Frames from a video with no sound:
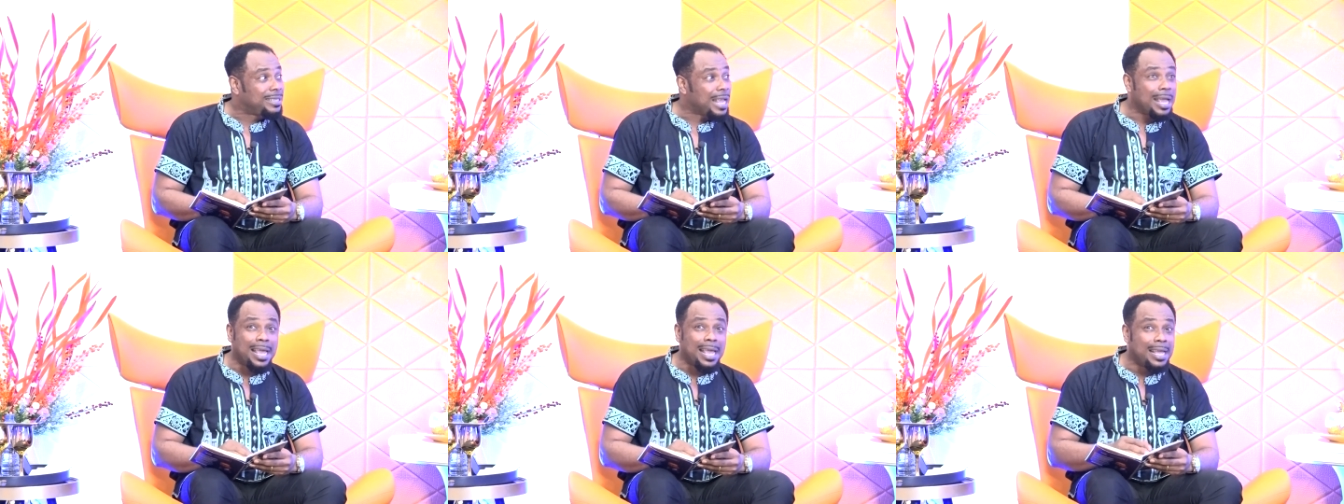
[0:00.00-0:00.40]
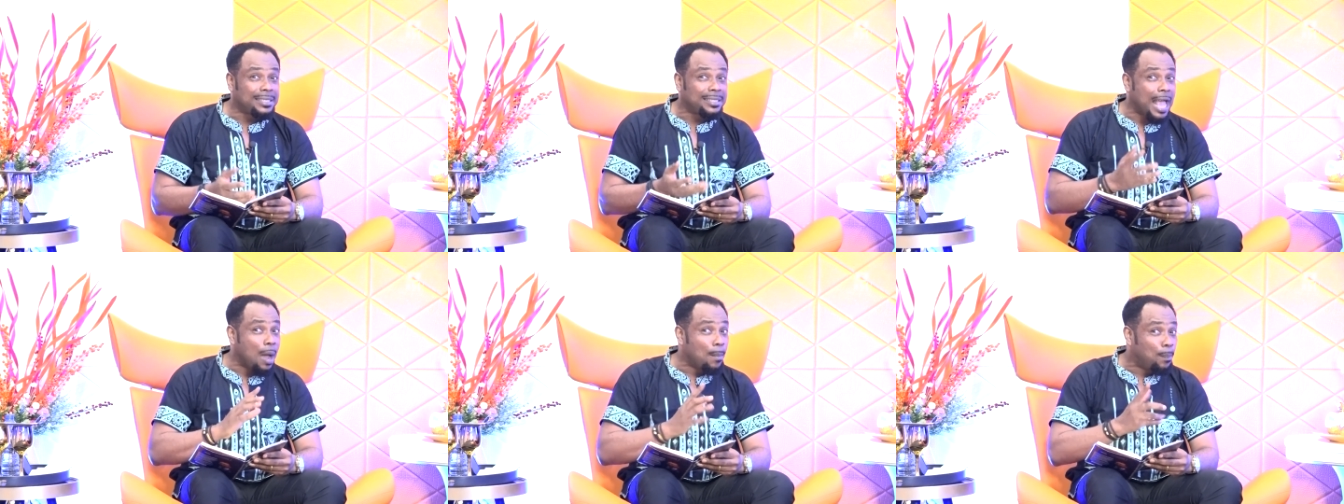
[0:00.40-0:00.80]
is
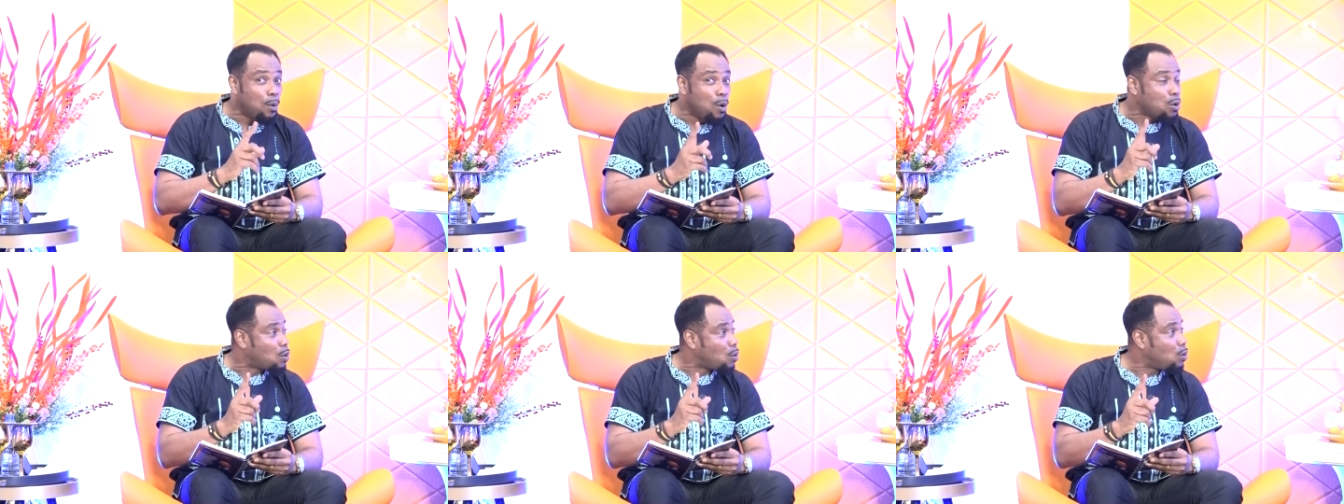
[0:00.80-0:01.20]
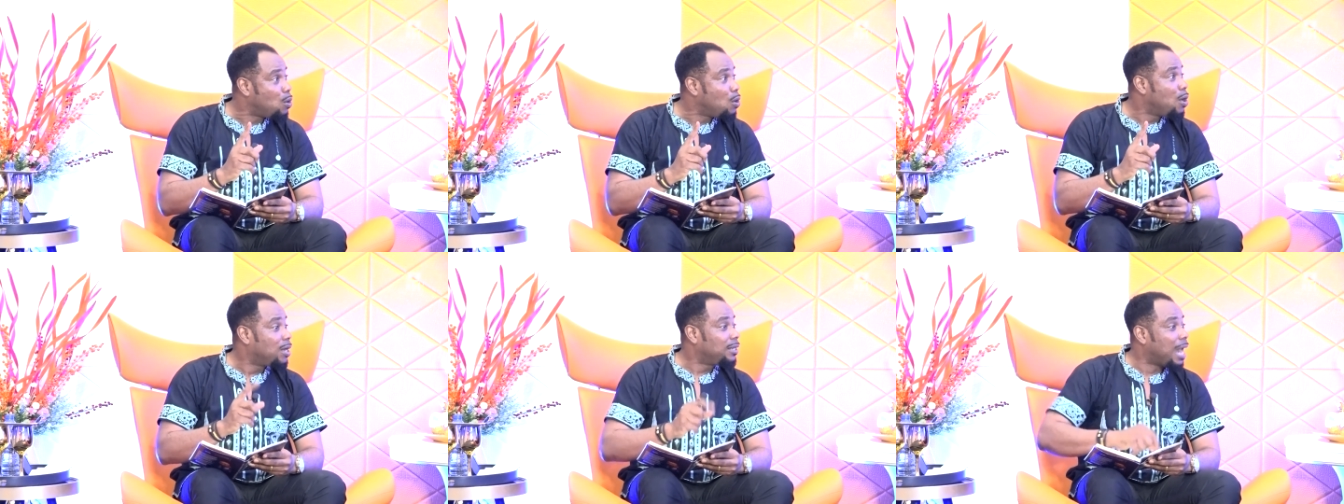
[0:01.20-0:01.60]
a book
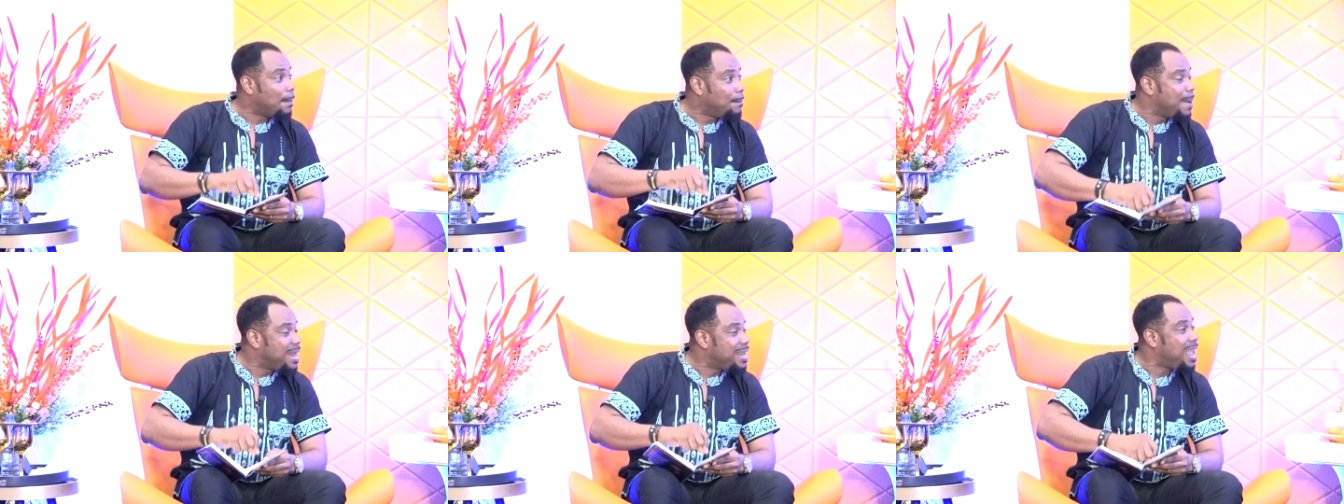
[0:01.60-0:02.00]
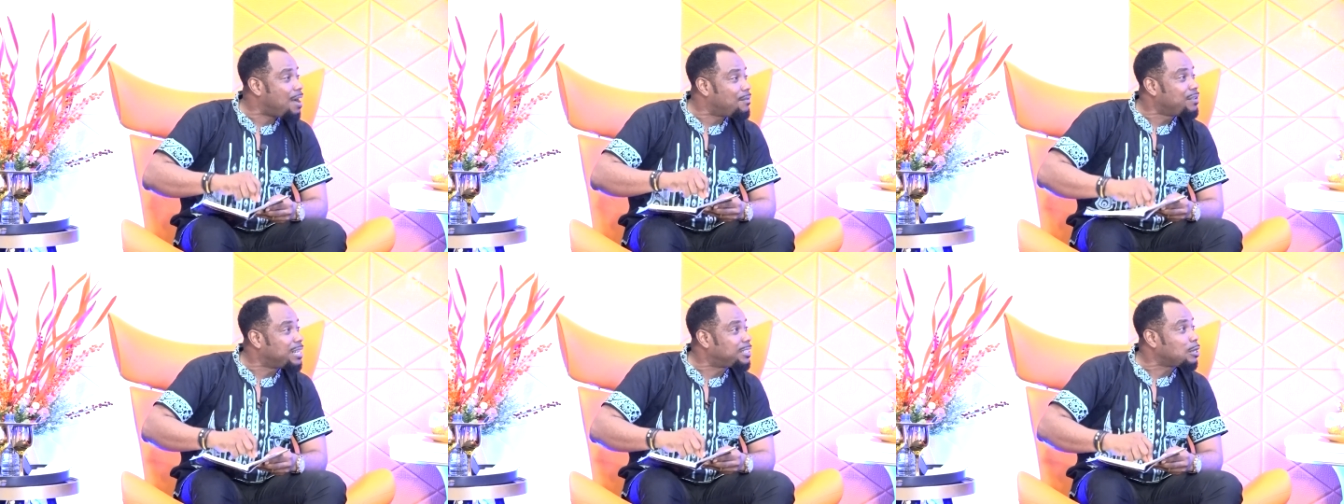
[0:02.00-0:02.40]
that many have
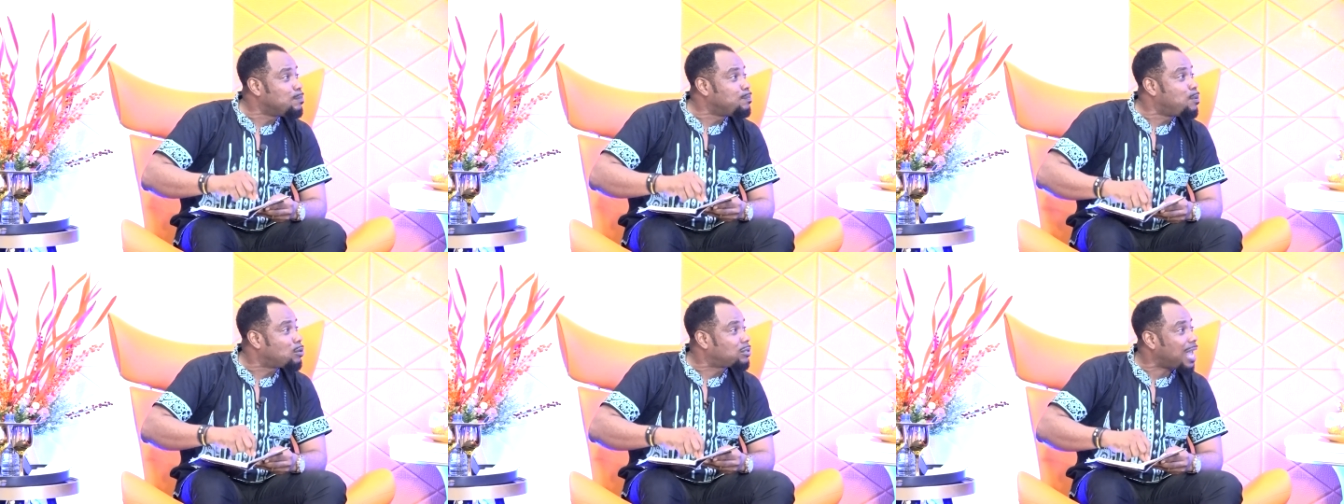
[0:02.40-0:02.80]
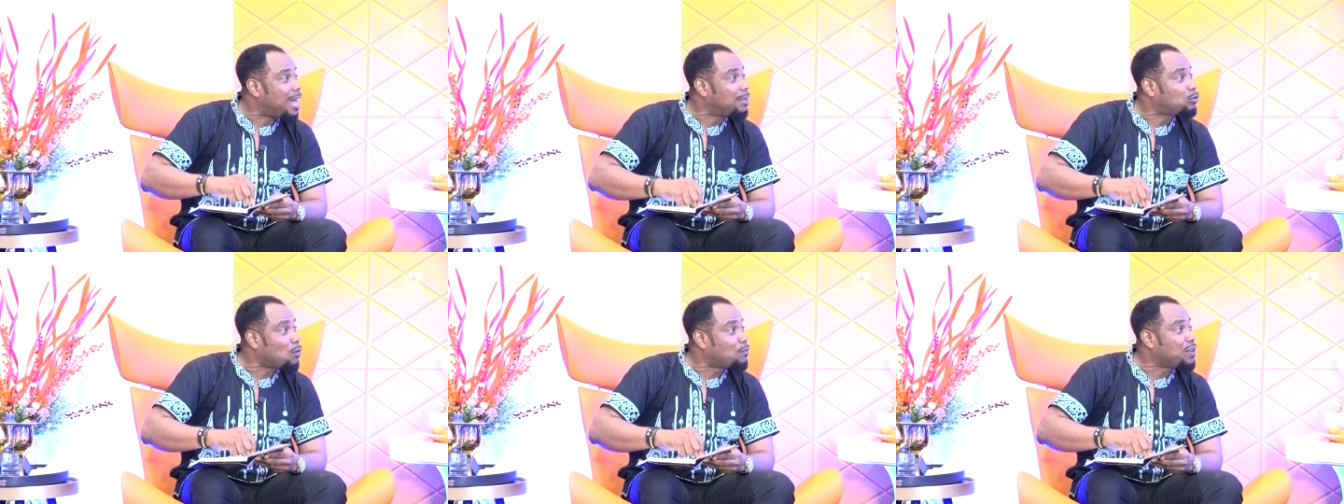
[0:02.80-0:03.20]
written books
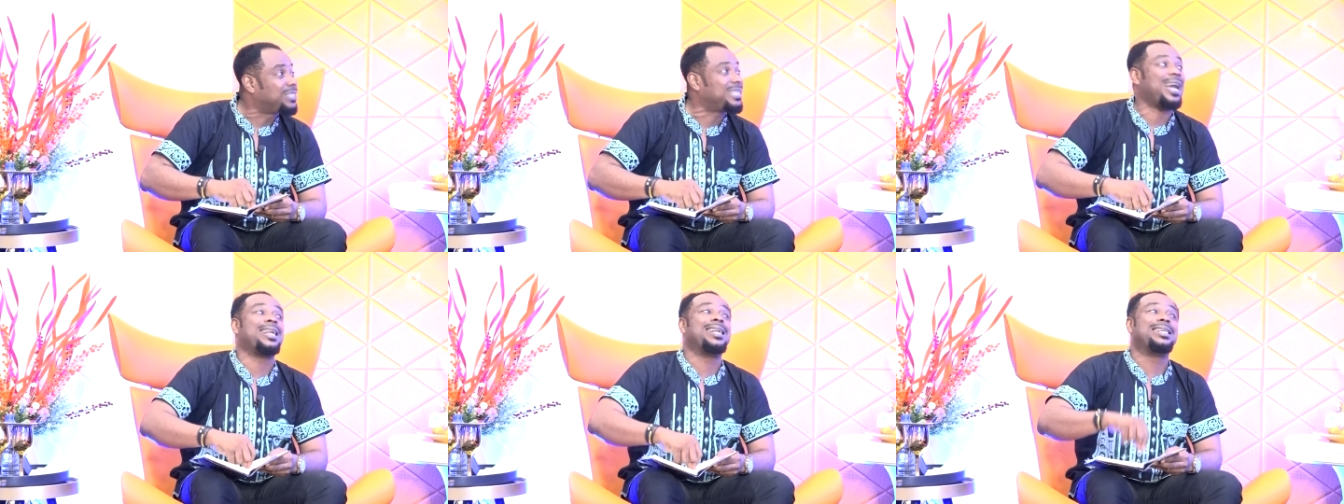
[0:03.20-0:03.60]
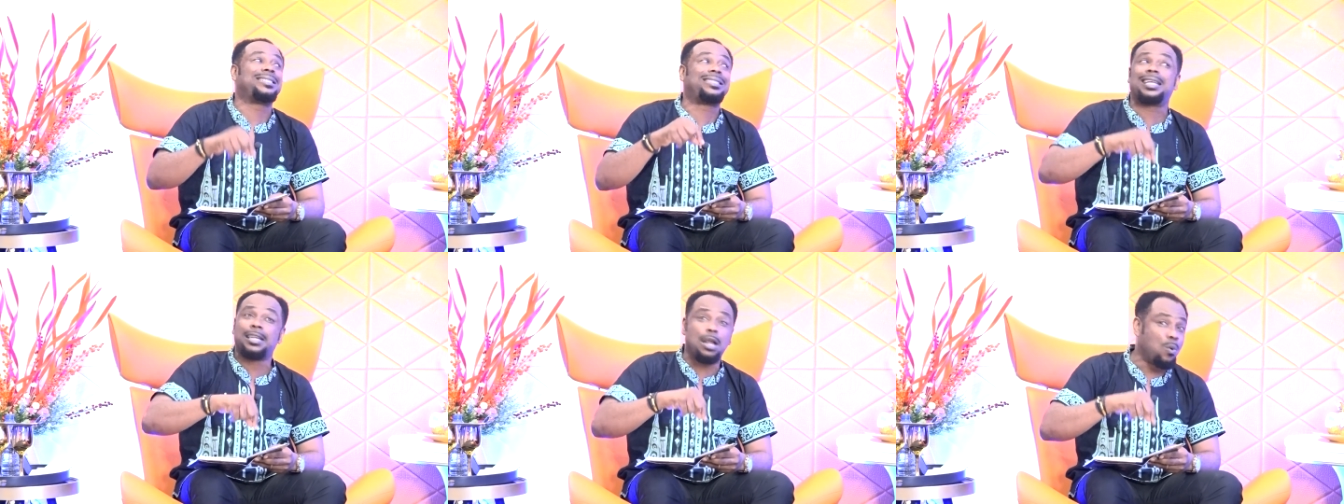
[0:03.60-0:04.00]
out of it and it's
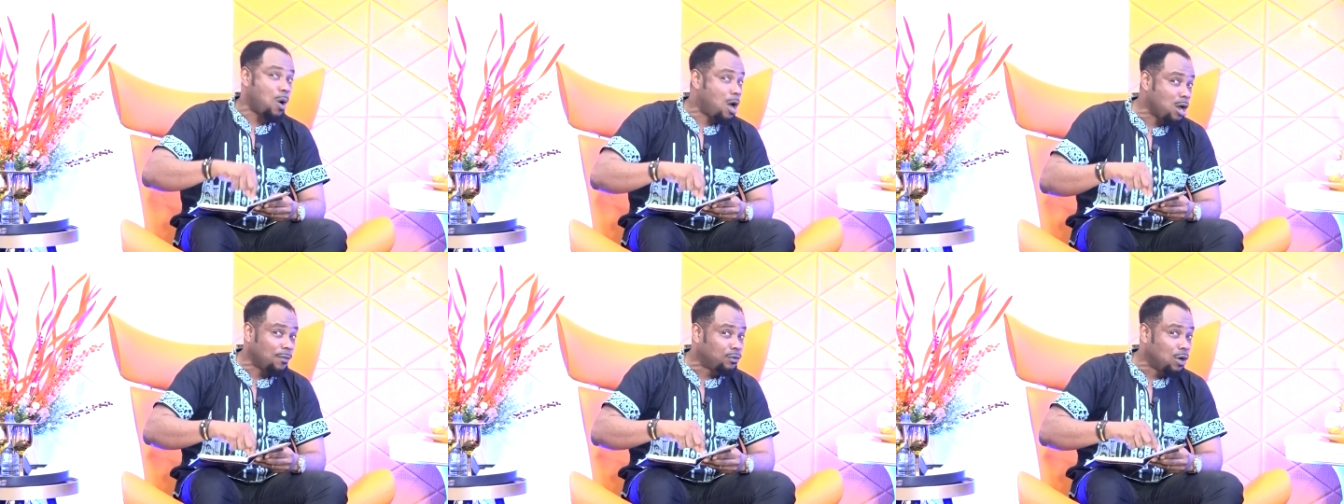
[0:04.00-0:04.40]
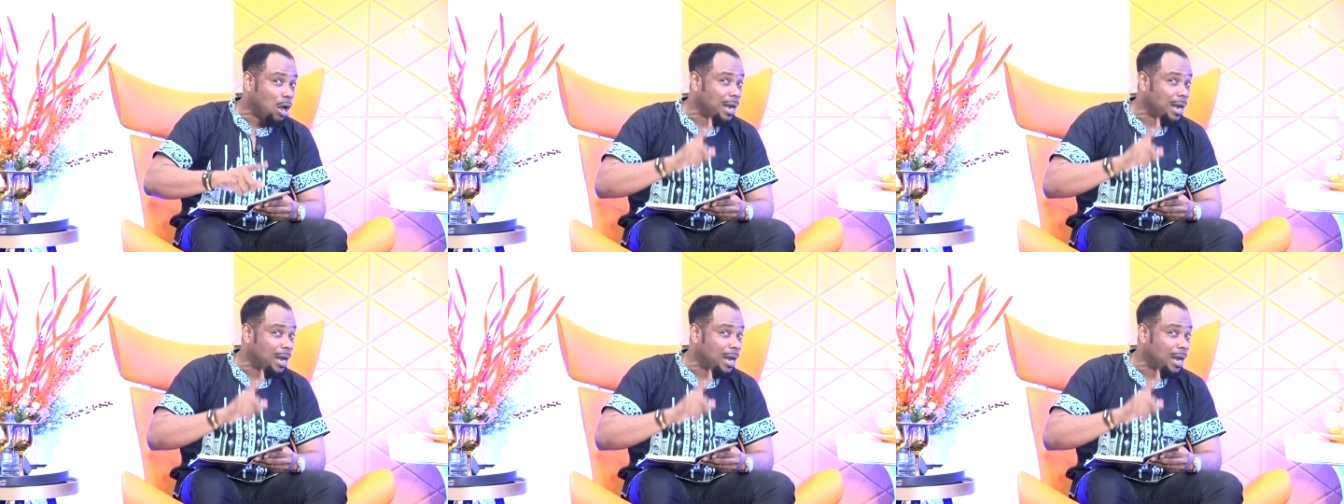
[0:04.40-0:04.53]
still the word of God.